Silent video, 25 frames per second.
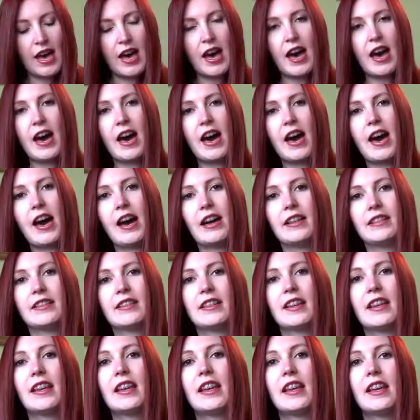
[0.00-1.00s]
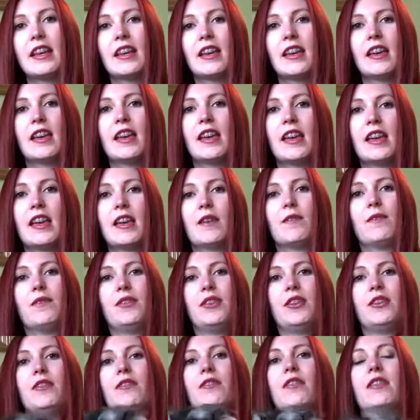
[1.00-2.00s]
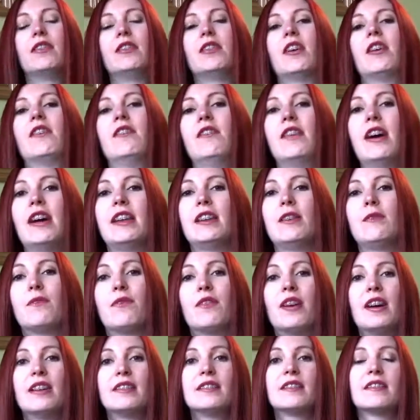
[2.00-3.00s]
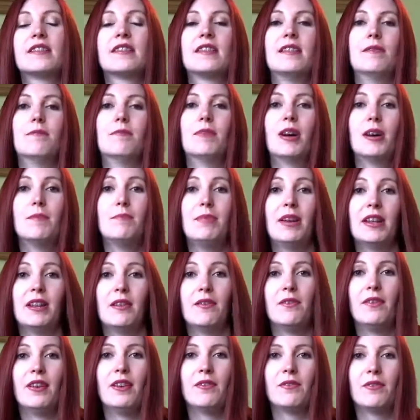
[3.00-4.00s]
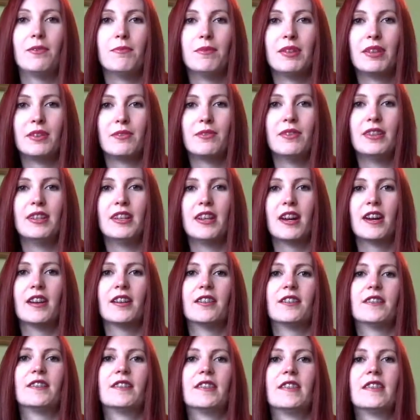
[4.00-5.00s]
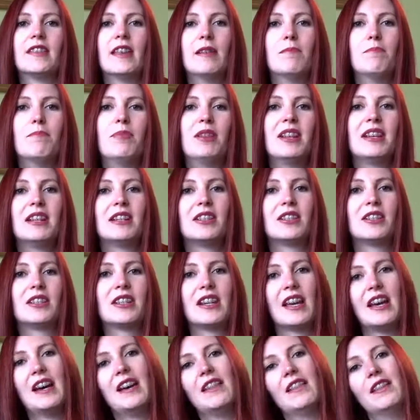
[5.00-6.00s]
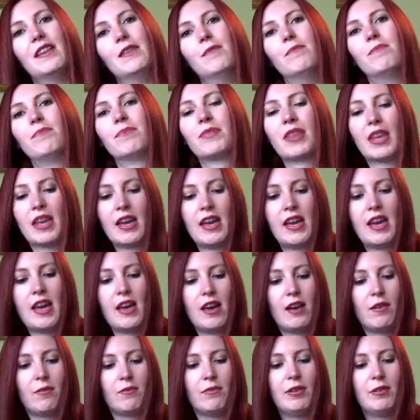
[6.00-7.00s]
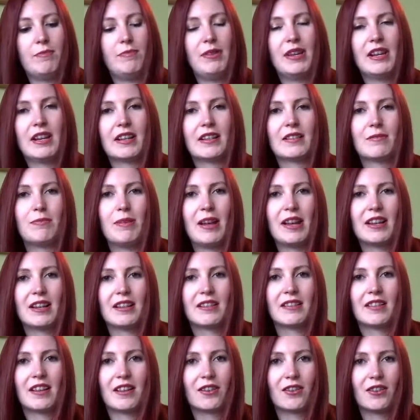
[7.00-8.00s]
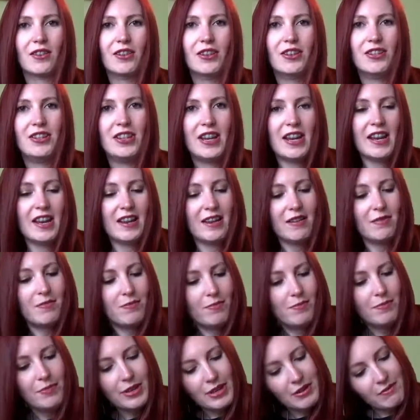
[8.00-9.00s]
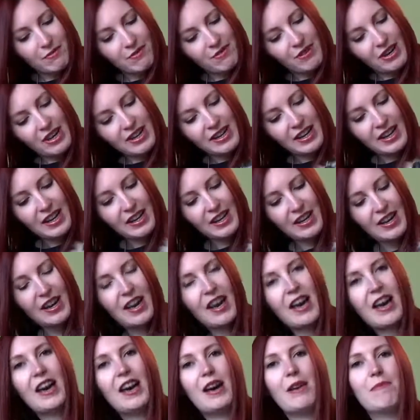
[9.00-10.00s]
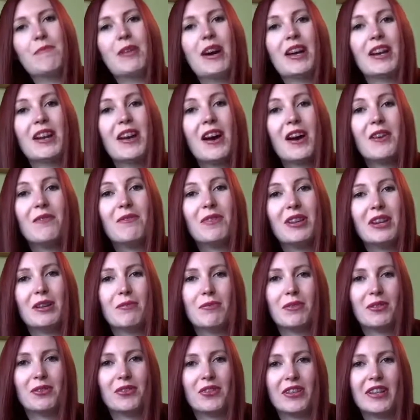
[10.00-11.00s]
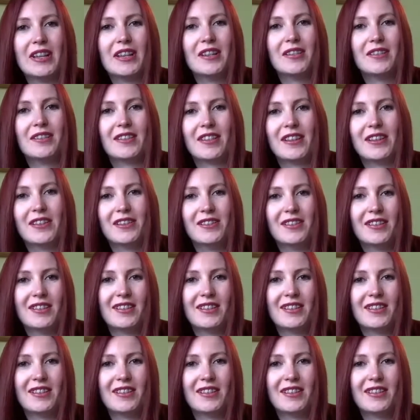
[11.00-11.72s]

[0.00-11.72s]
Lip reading: And if you know any friends that might benefit from these videos, then please share them. We've been explaining psychology, Freddie, and hopefully we'll see you soon.